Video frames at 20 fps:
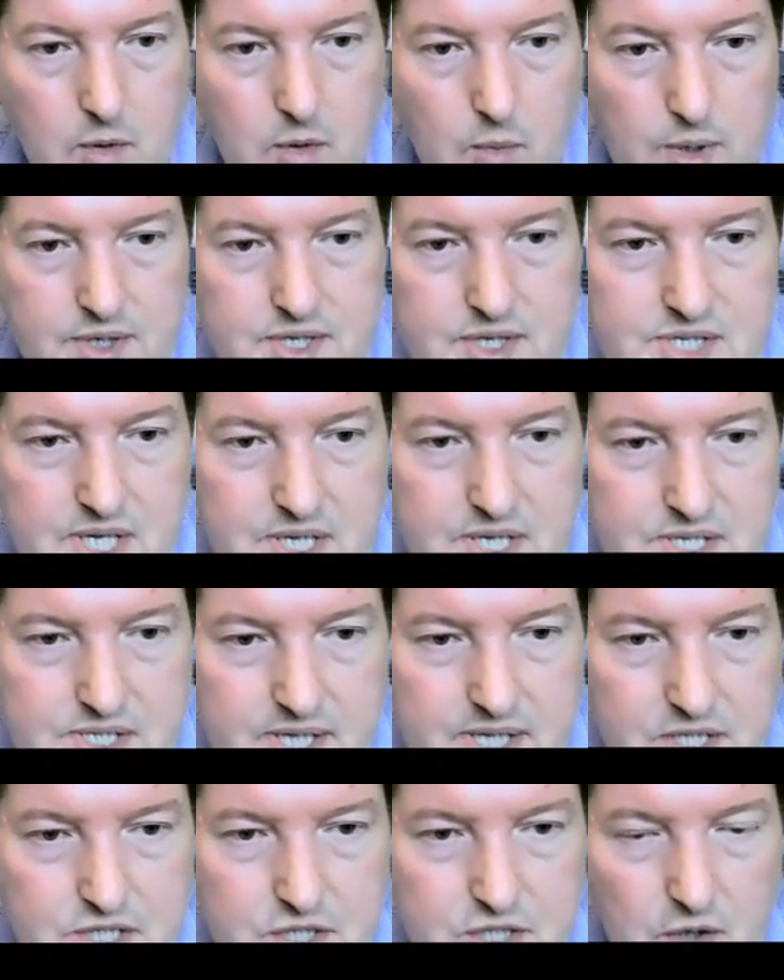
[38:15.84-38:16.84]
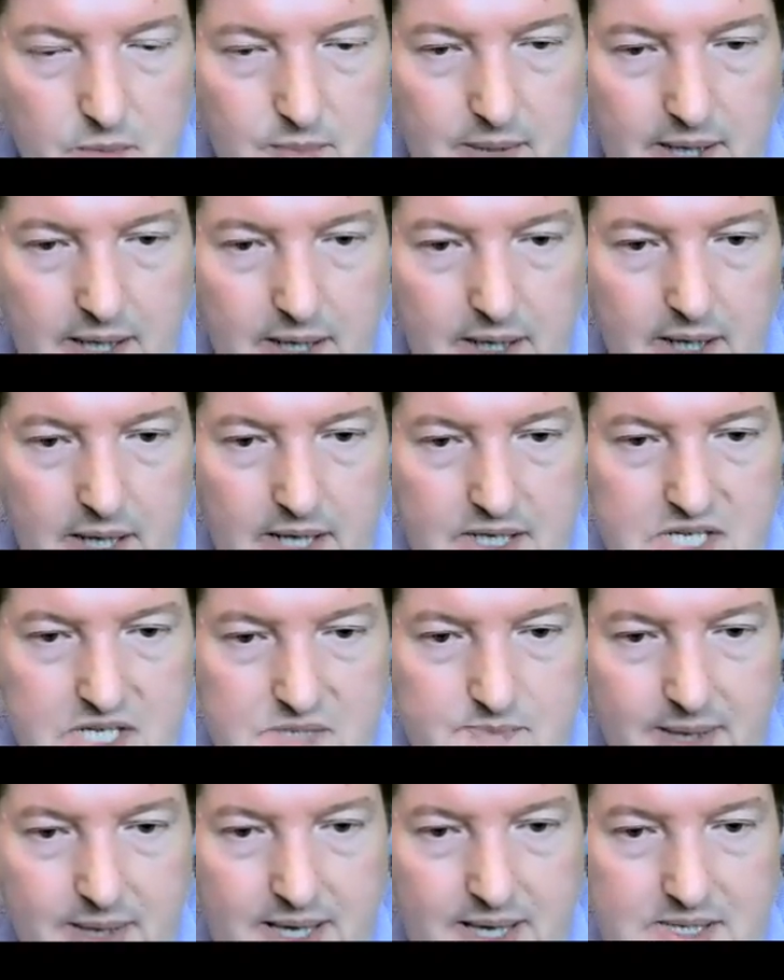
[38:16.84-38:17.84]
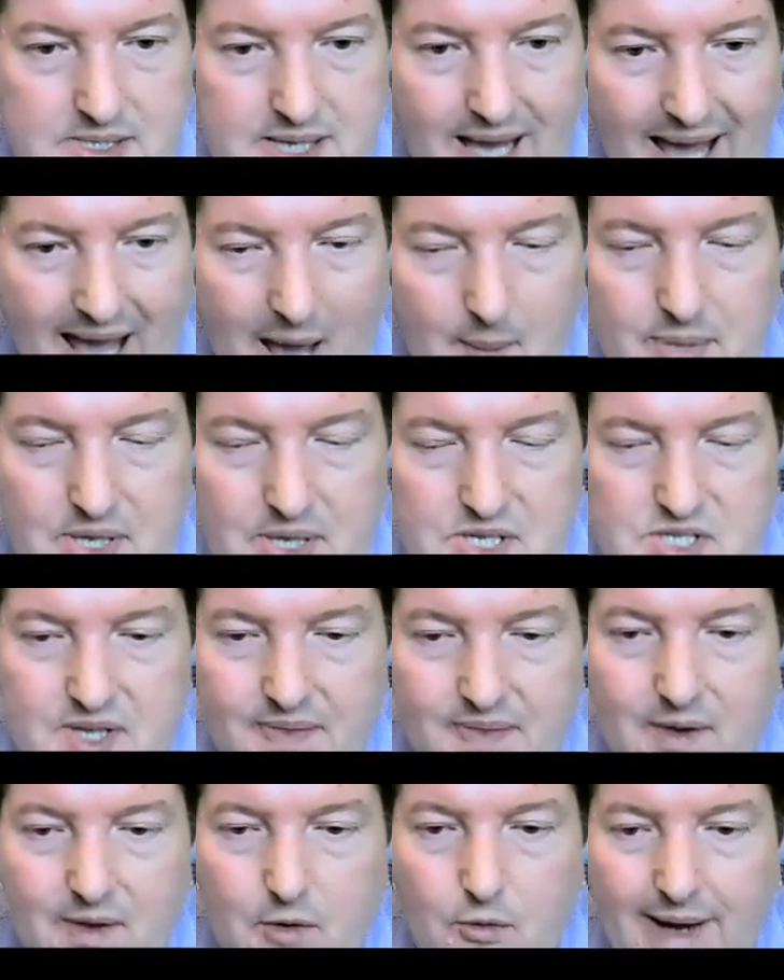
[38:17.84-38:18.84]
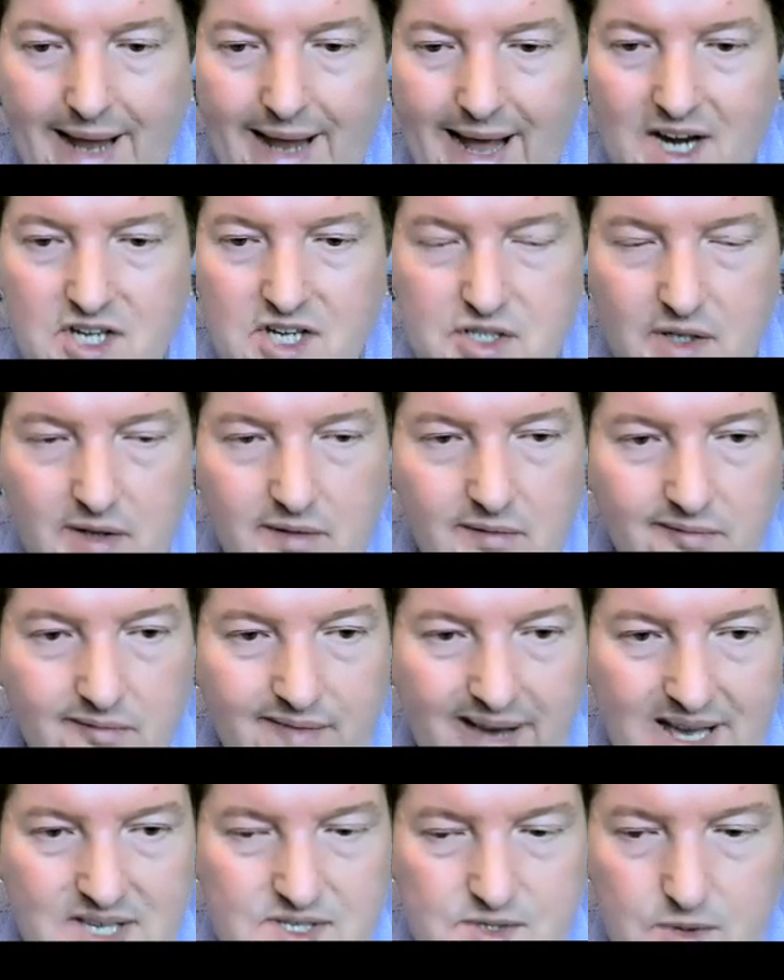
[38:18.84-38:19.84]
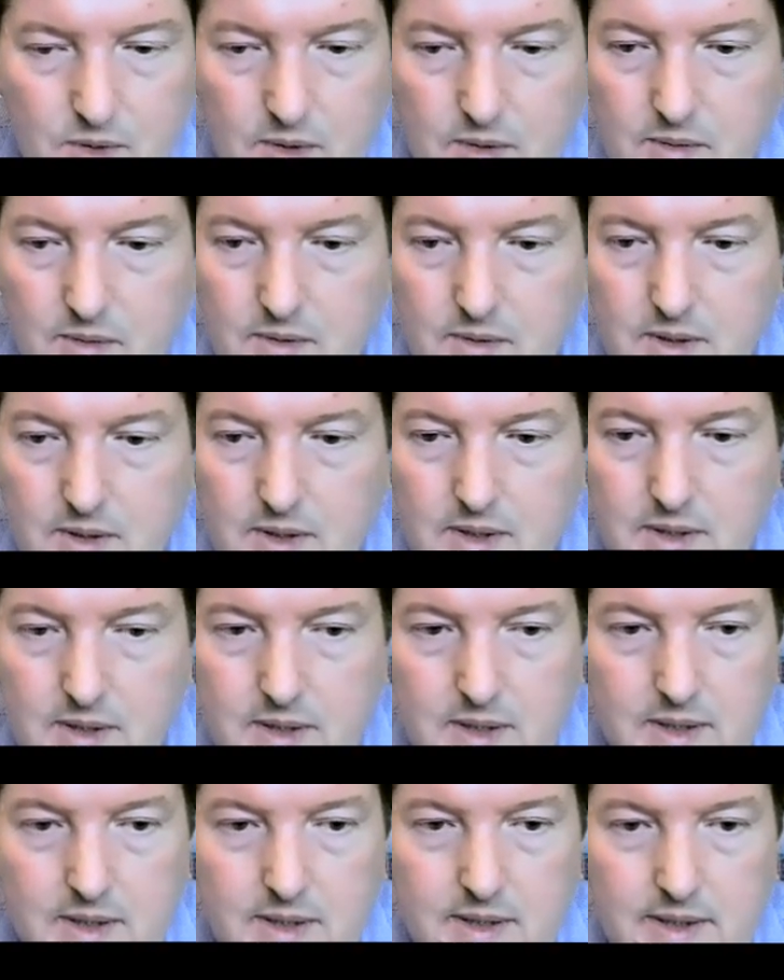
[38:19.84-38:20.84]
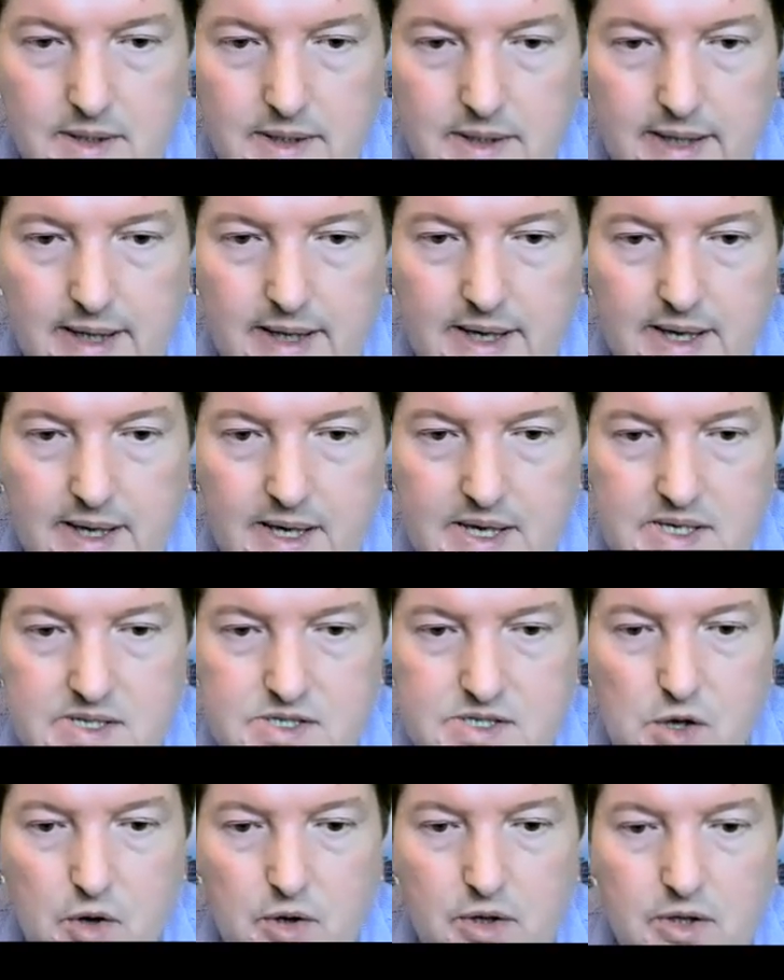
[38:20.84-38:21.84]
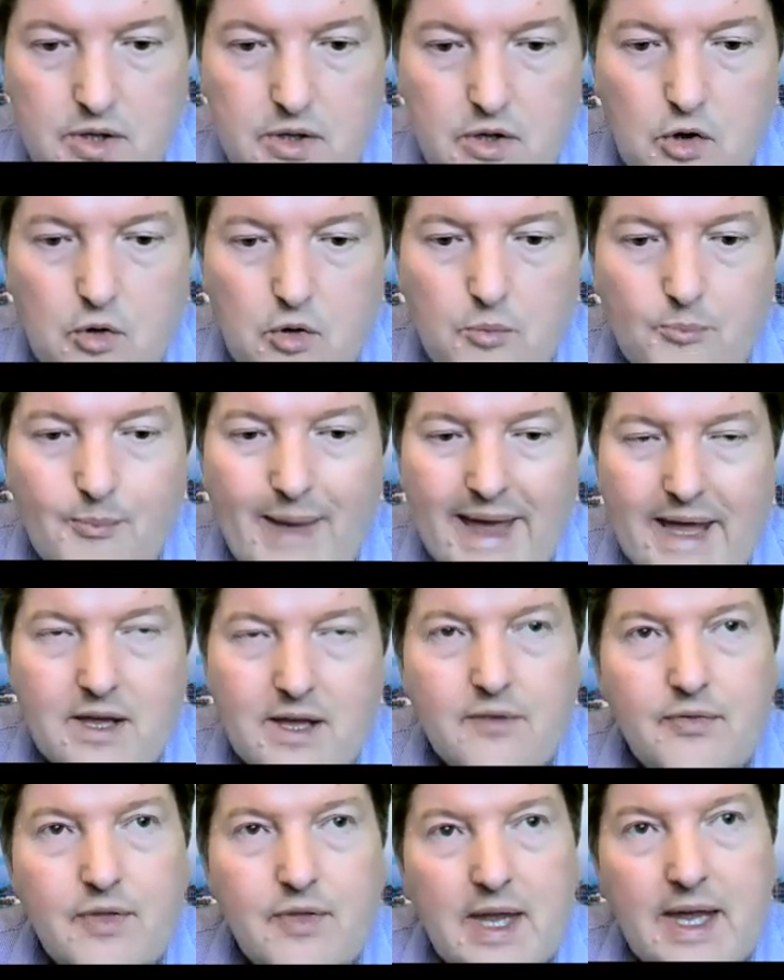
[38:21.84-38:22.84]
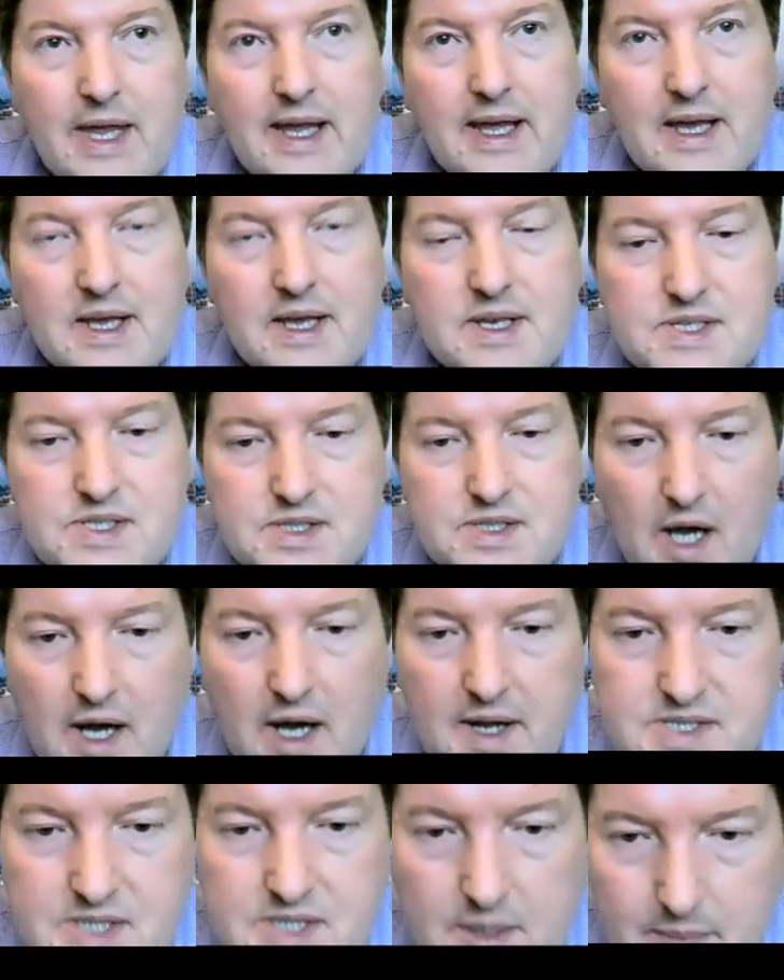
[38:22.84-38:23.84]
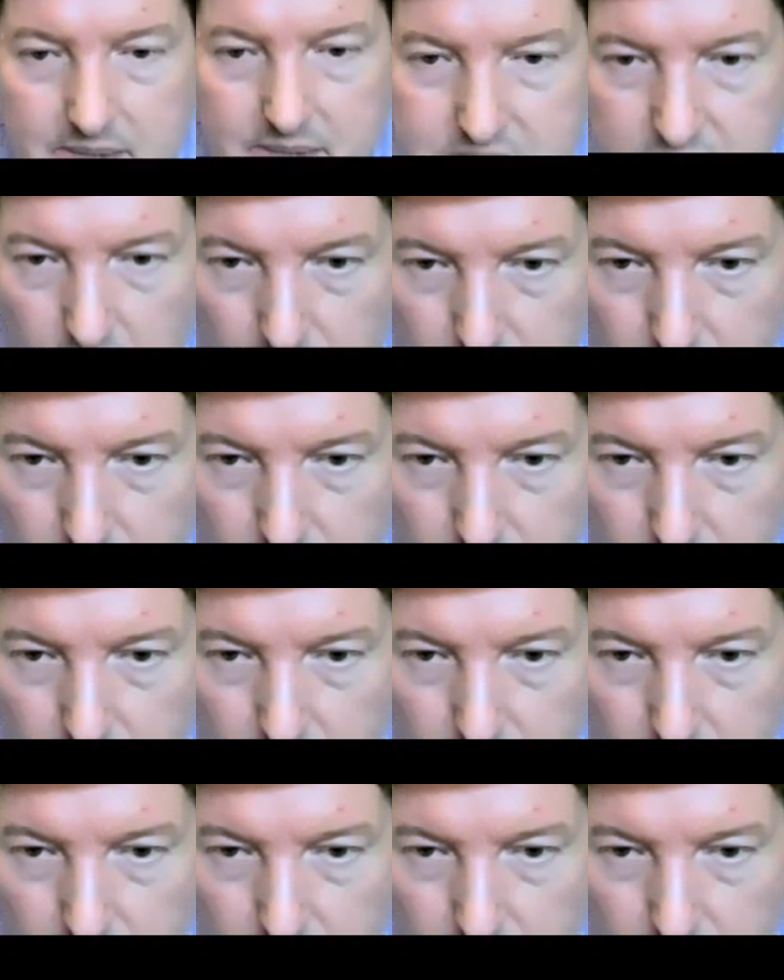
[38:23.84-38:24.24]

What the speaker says: What does in situ mean? It just means it happens in the reaction vessel. Yeah, so you make the starting material.